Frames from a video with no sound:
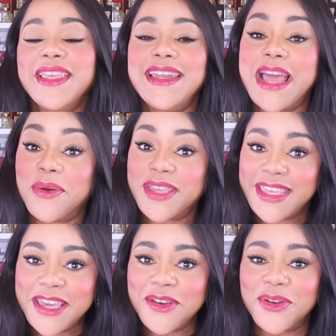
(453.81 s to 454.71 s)
Now
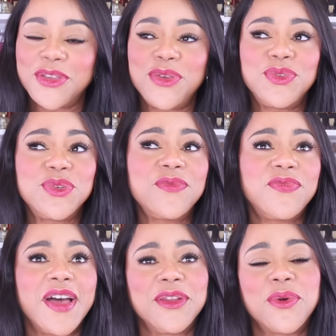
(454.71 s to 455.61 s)
here you do
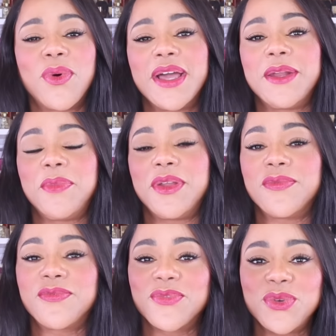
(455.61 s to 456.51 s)
find quite a bit of
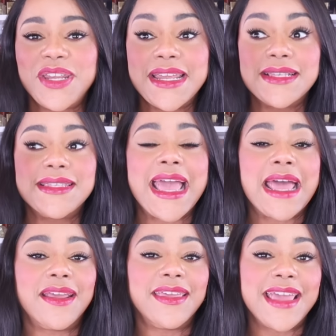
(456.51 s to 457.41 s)
fruitiness
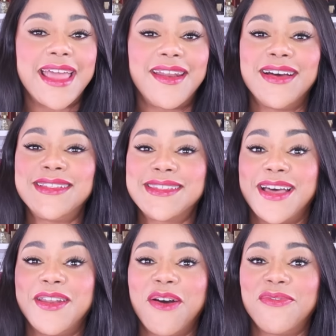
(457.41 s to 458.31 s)
and again, a
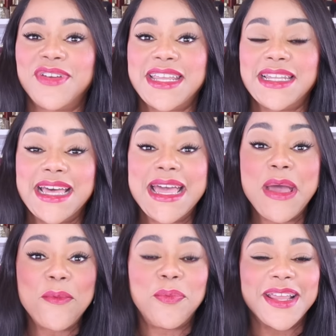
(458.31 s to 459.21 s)
ton of vanilla.
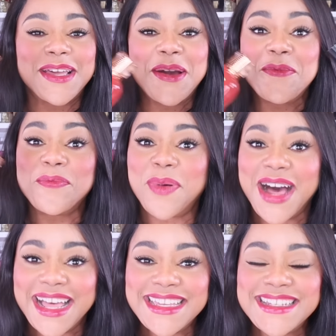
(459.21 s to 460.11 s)
But
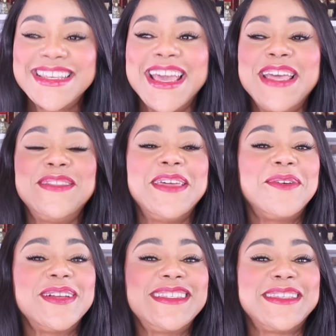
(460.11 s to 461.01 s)
combined,
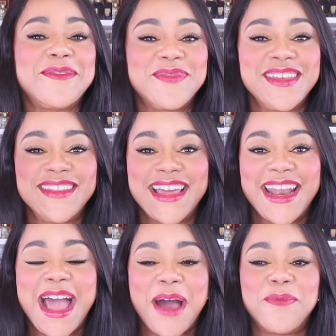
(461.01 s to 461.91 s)
there is something
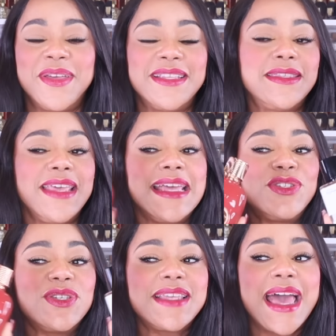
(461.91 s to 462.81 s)
that happens. It
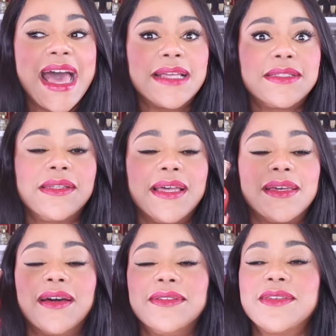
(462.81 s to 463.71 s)
just adds
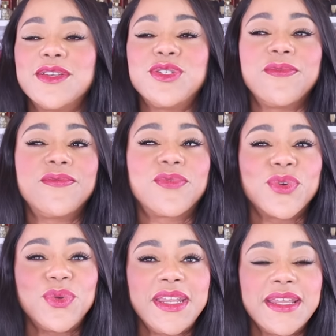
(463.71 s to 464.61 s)
like a touch of
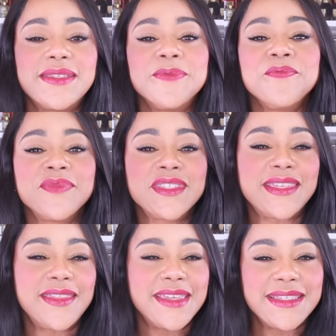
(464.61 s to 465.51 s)
fruitiness
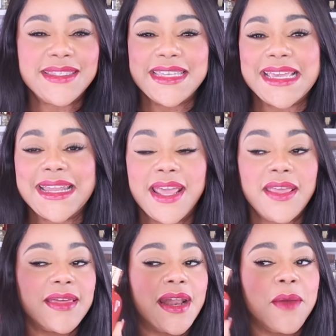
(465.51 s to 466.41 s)
to this
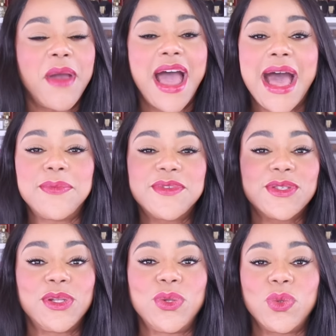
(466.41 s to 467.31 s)
DNA that I'm
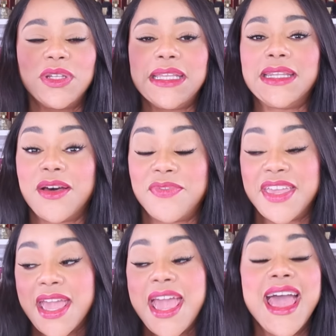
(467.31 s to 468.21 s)
absolutely
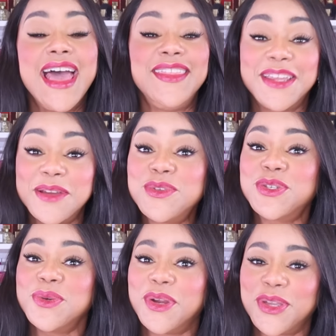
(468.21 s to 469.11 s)
loving and that I'm
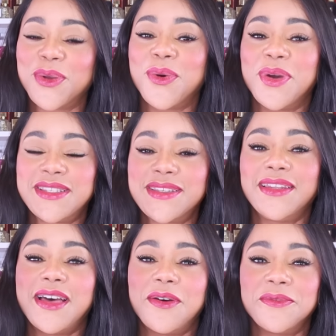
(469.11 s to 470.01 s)
sure you're going to
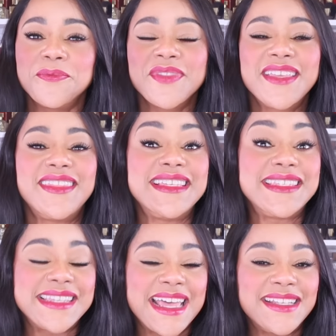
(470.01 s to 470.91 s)
love. The
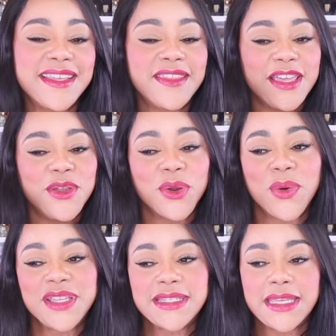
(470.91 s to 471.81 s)
scent that you're
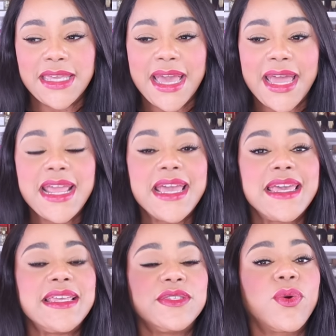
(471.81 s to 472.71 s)
going to get
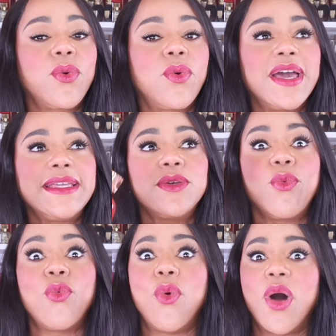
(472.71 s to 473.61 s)
is quite
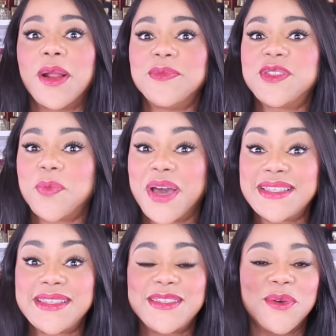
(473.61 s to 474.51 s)
warm,
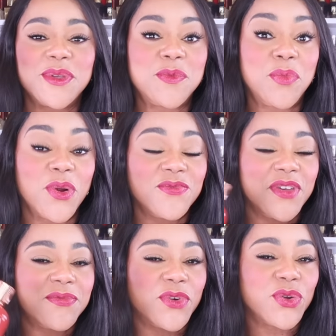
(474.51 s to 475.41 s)
spicy, so it's
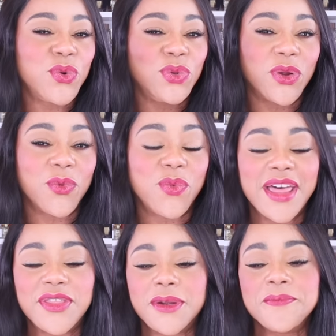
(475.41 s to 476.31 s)
perfect for cooler
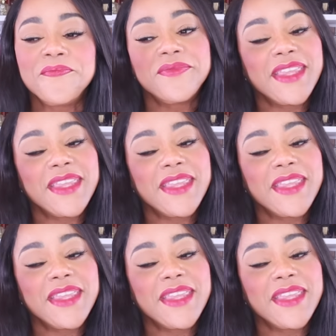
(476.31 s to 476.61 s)
weather.